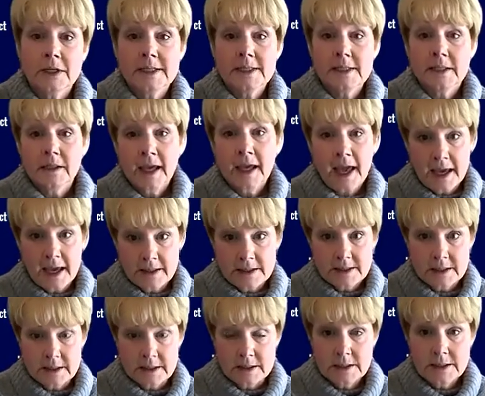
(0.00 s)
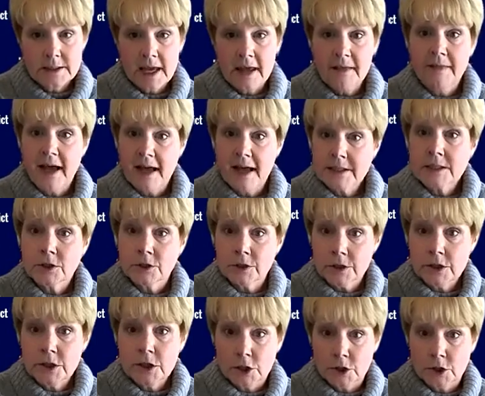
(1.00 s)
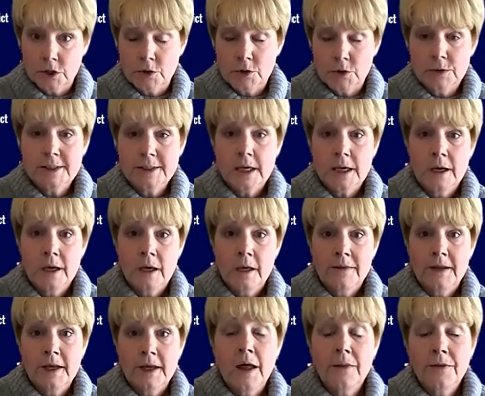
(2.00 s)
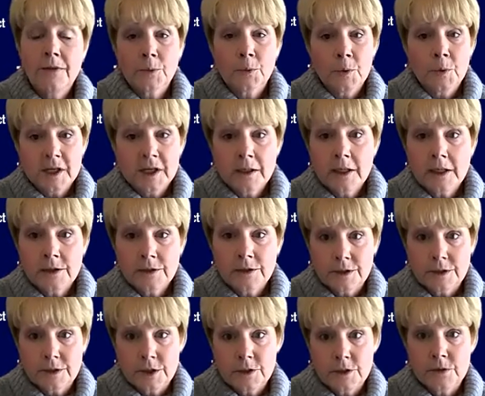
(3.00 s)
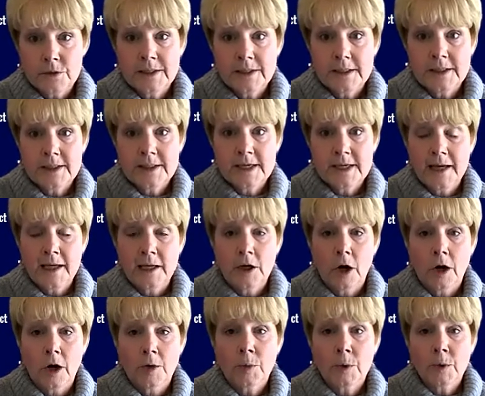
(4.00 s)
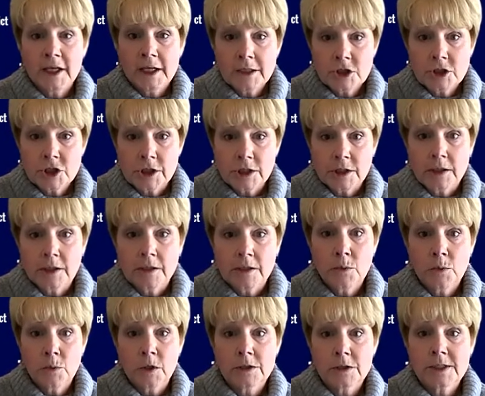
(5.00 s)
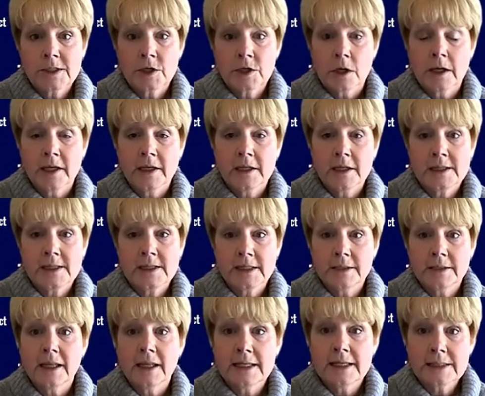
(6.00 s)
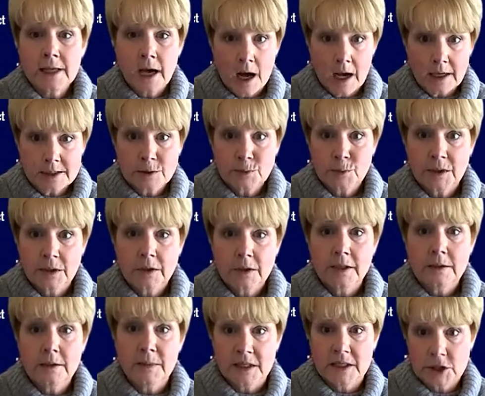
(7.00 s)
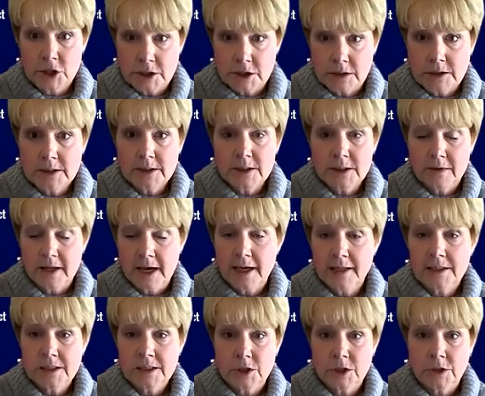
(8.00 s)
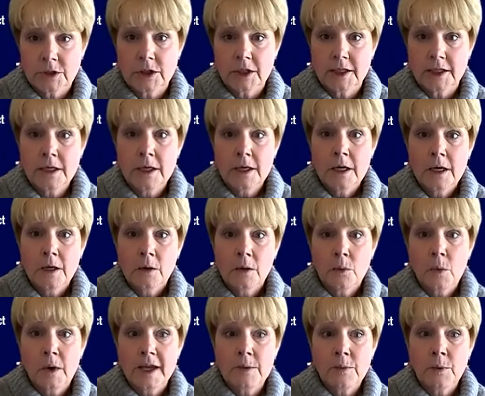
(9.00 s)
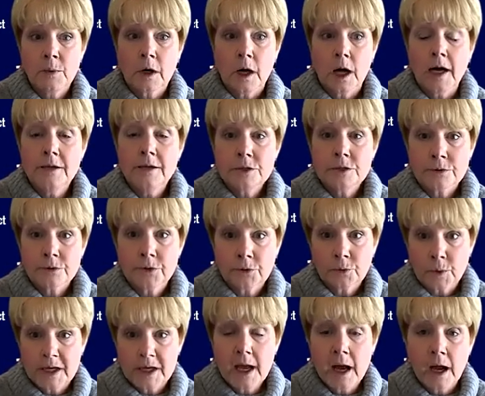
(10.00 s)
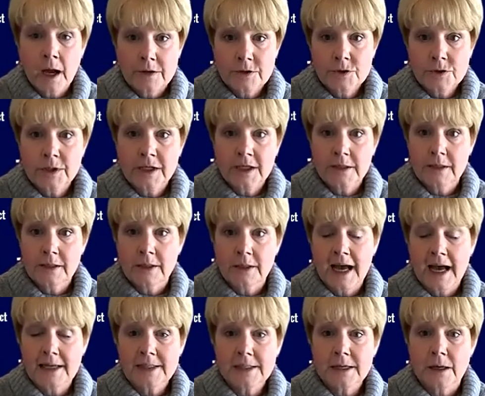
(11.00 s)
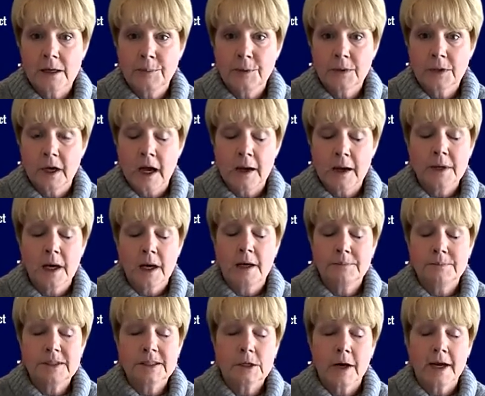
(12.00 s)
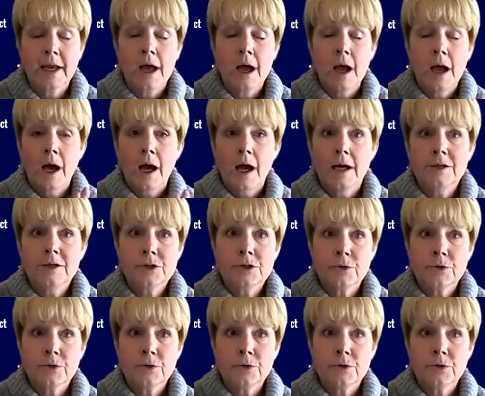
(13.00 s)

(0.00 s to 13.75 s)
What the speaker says: in cases, and that's good news. The other really good news is that in our region, we're starting to see less hospital admissions, so that's good. We were under 300 in the last couple of, under